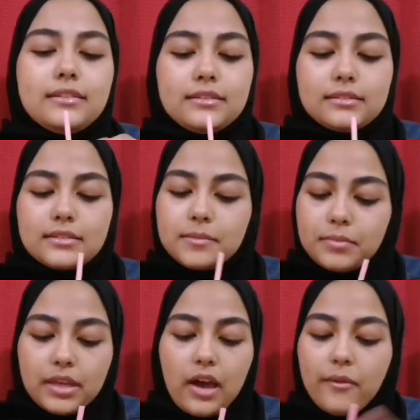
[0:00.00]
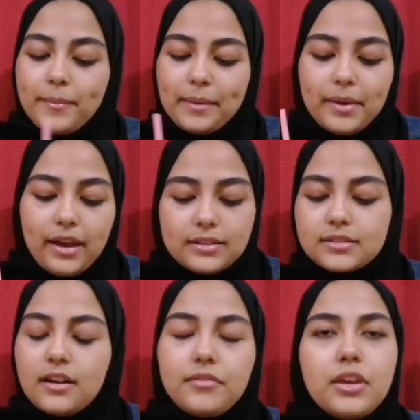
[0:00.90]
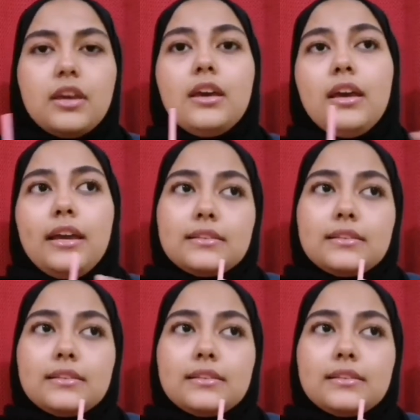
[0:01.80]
This is simply how I make my iced coffee.